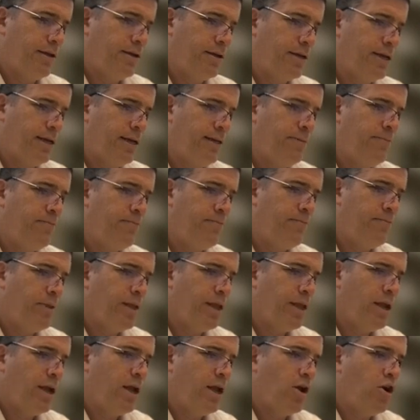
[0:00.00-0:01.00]
Okay,
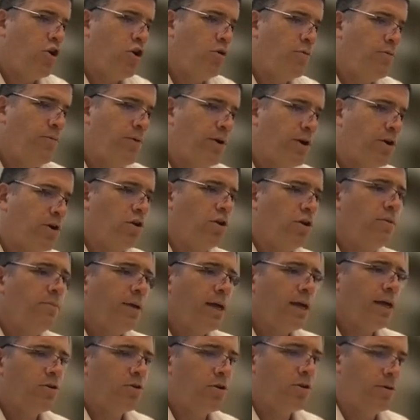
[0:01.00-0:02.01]
Ubekol
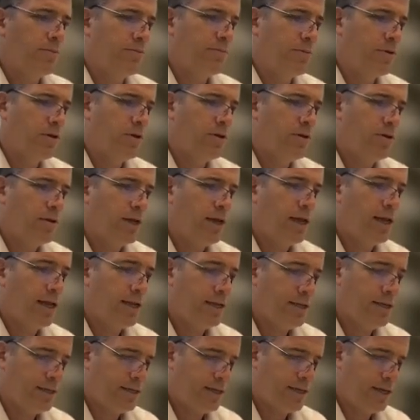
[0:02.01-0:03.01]
makom.
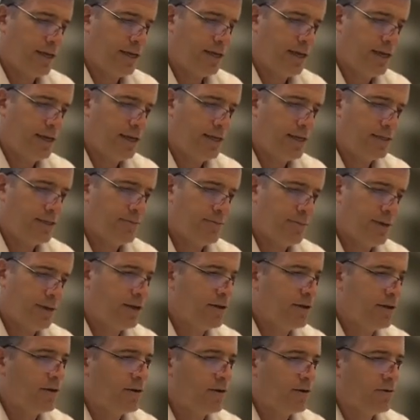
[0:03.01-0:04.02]
And it doesn't
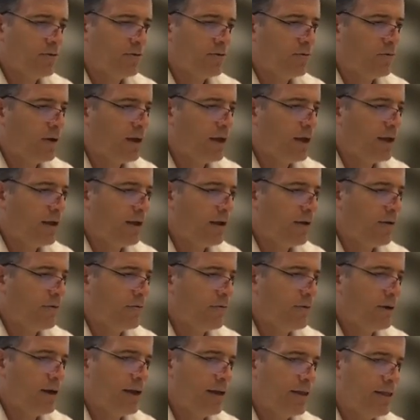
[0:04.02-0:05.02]
matter
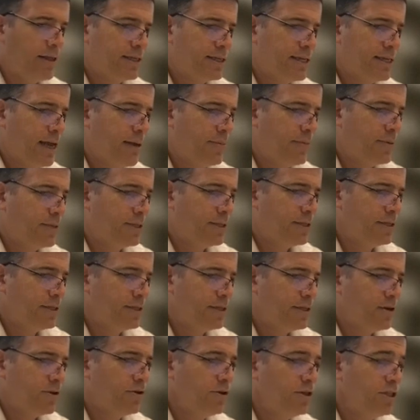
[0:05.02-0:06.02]
where this
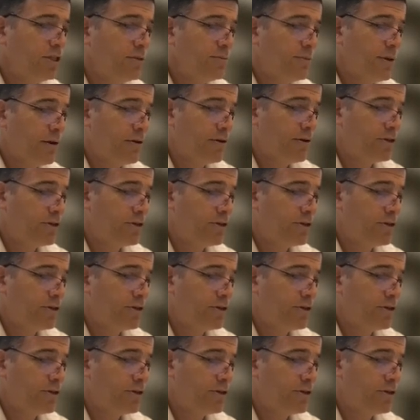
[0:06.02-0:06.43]
happens, except